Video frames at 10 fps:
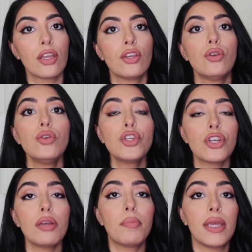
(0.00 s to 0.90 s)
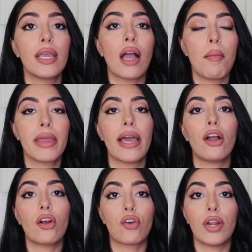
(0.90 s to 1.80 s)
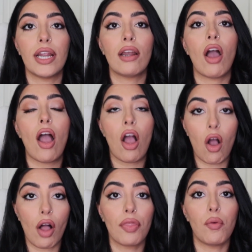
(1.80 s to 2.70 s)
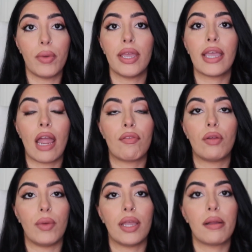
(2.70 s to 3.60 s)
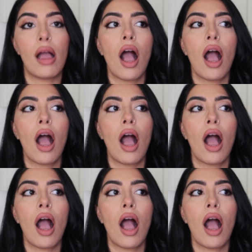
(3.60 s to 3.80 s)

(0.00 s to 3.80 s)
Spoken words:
you should be coming out green on the week, every week.